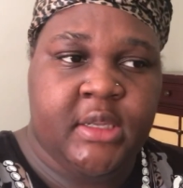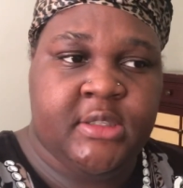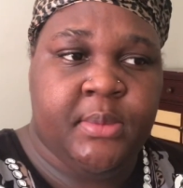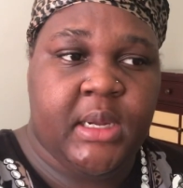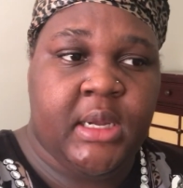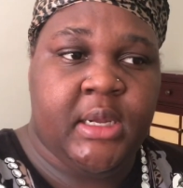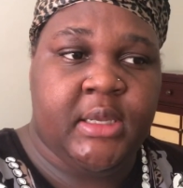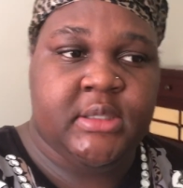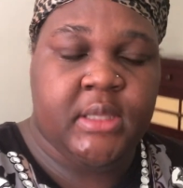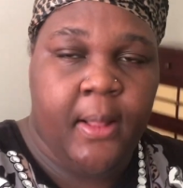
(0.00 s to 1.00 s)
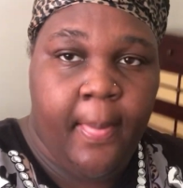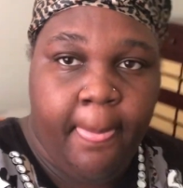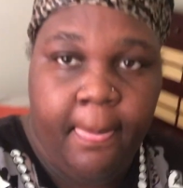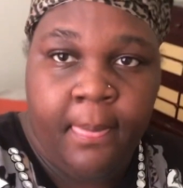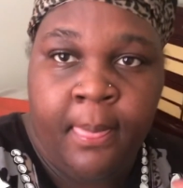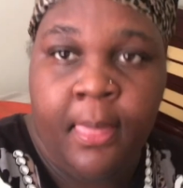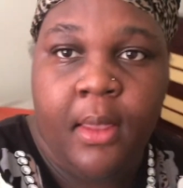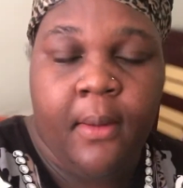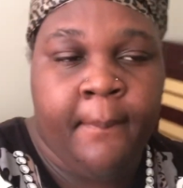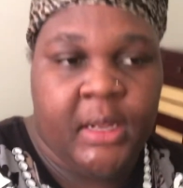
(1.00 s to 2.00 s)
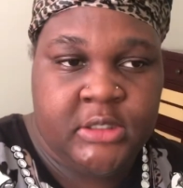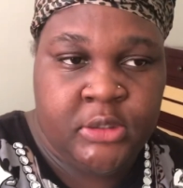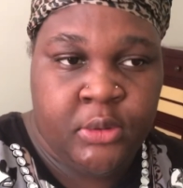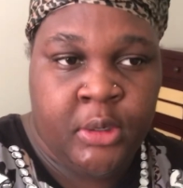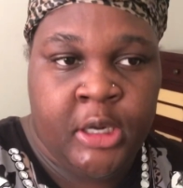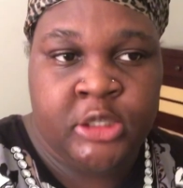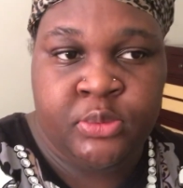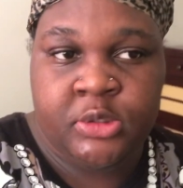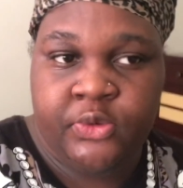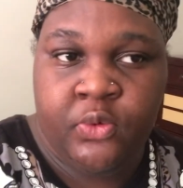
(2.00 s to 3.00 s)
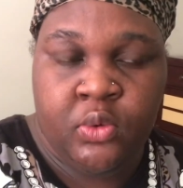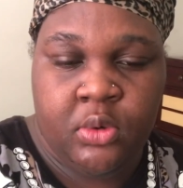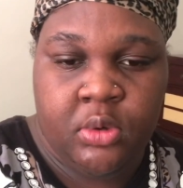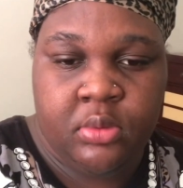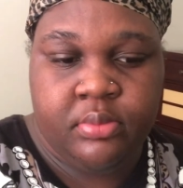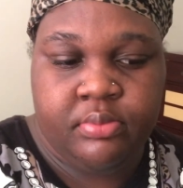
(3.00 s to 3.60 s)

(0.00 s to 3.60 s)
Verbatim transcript: is because my storage was full.